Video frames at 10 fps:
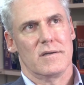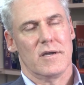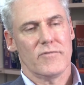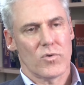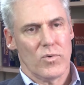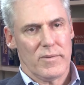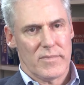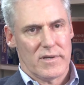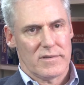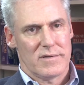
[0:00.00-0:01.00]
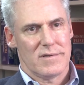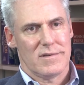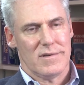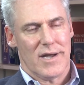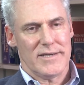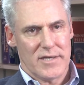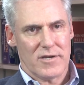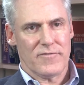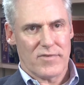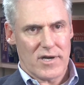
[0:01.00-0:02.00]
Governor Whitman
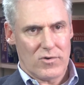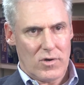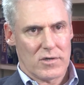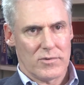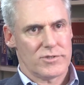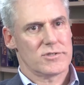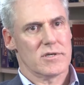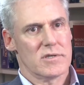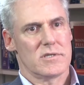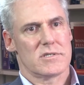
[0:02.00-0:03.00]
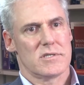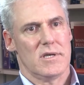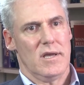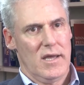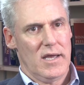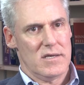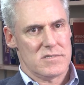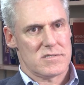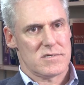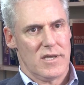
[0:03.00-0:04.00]
identified auto insurance
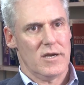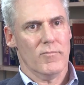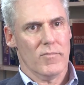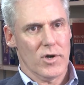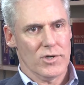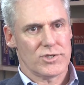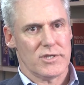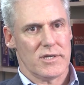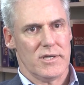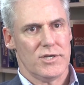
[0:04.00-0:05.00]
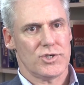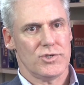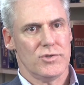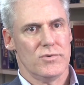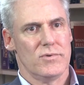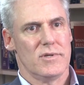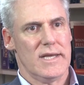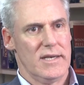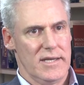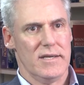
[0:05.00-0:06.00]
as an emerging issue
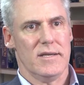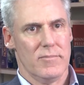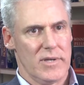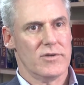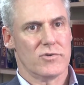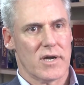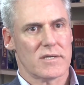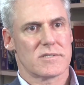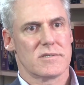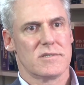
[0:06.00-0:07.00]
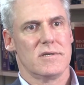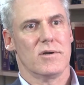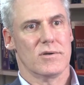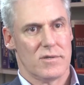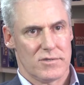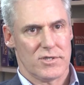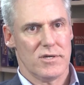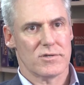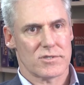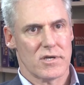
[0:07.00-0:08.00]
that needed to be addressed. She
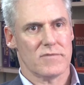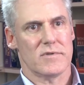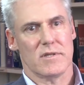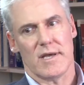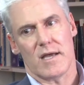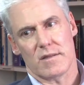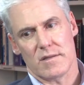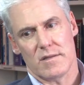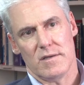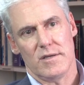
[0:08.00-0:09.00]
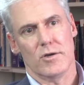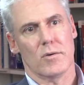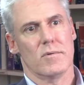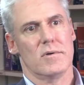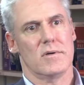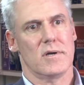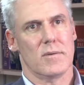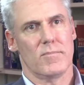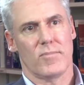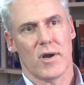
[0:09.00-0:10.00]
herself did that the year
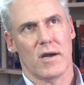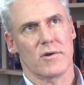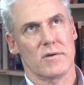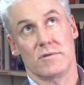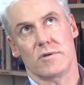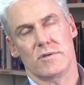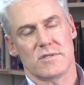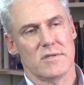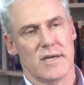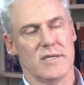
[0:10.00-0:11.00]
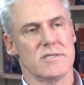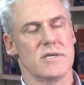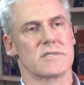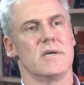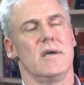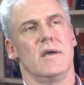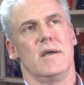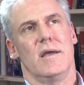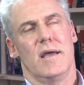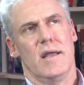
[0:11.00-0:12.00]
prior, so in '96.
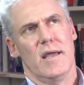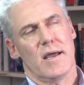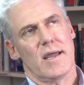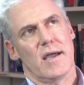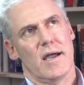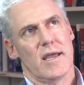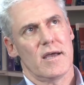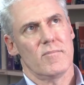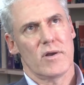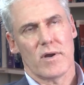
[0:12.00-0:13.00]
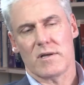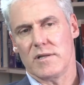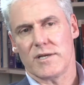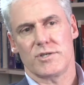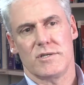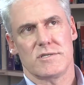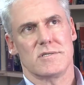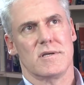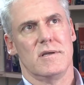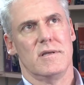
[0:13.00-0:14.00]
And I have, my recollection
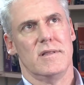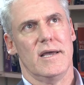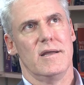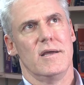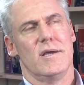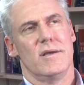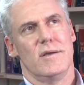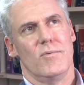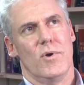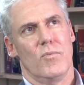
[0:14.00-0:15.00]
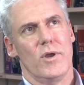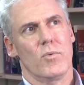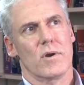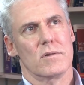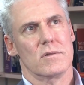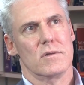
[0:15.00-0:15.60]
is that when we were